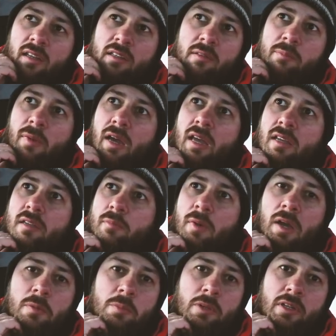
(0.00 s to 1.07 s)
in my in
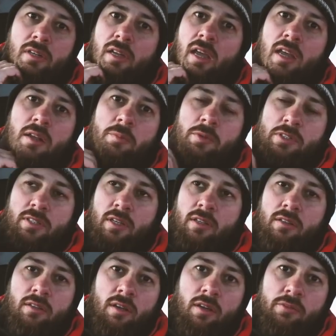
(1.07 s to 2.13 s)
my opinion, eighty
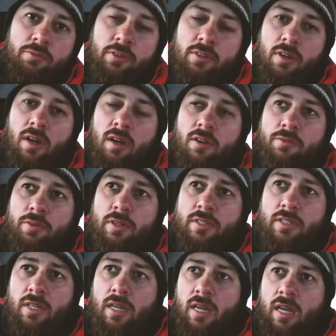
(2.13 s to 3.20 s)
percent of
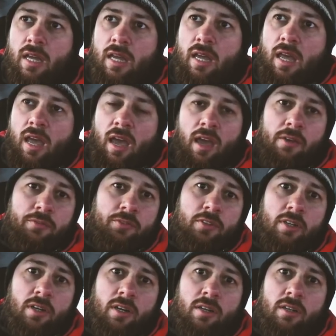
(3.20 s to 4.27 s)
photographers have
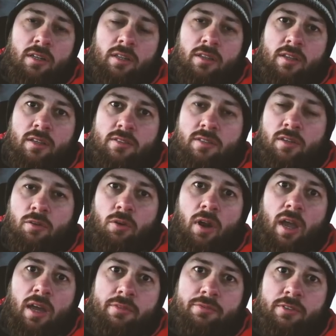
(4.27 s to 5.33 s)
turned this
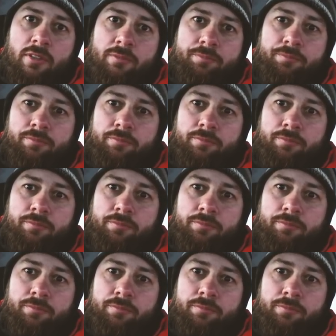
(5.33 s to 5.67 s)
craft